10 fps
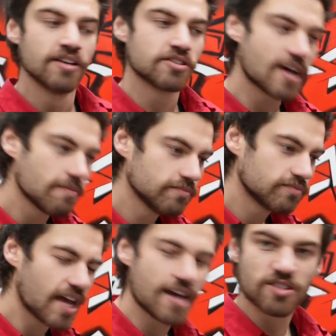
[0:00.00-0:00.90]

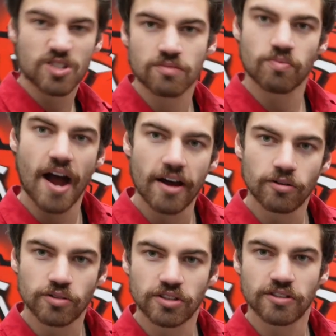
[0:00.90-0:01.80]
Some tents,
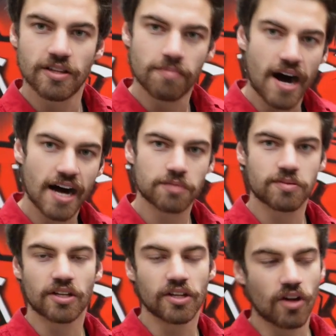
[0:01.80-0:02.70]
rails in the past,
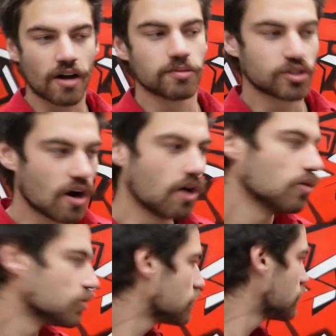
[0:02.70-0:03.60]
particularly like
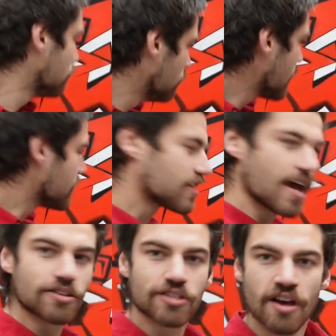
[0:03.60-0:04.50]
patrols and these
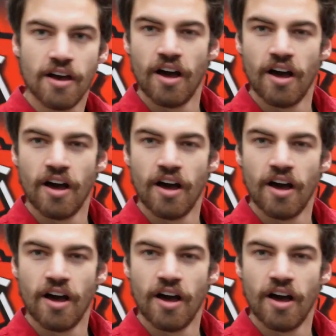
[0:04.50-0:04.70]
tents,